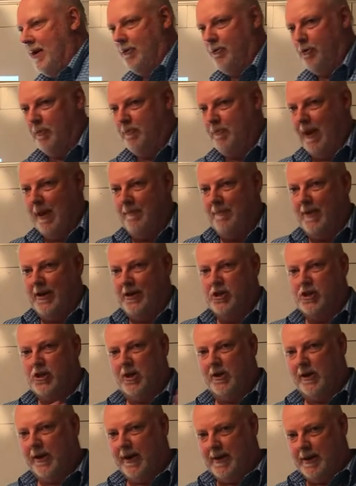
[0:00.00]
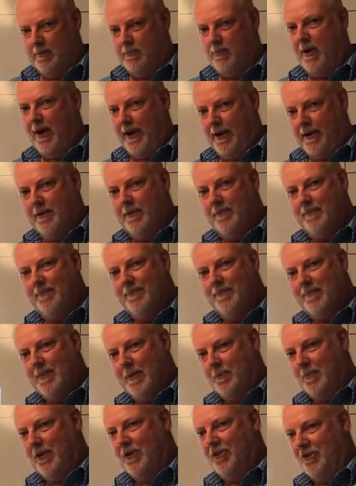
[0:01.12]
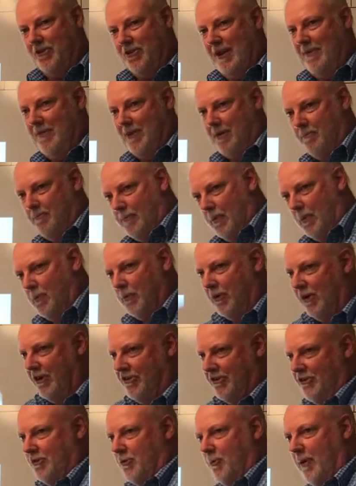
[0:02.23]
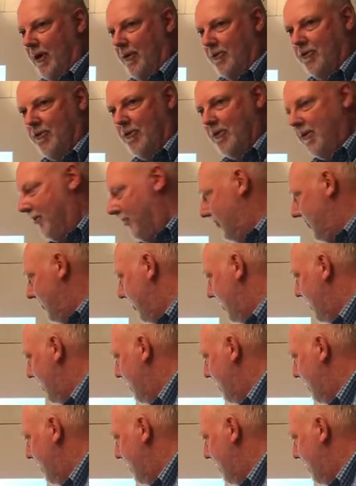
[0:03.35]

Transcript: it would be a much cleaner break. But because it's mm. having to bulldoze its way through,